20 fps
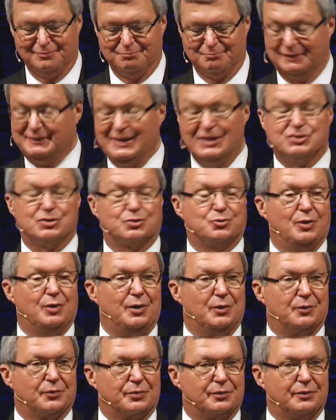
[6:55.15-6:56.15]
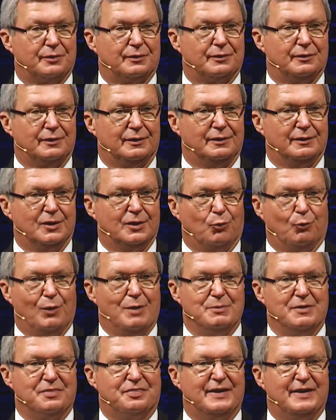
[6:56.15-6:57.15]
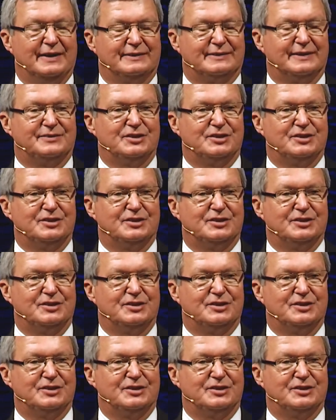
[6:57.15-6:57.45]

But that's the truth. Women think that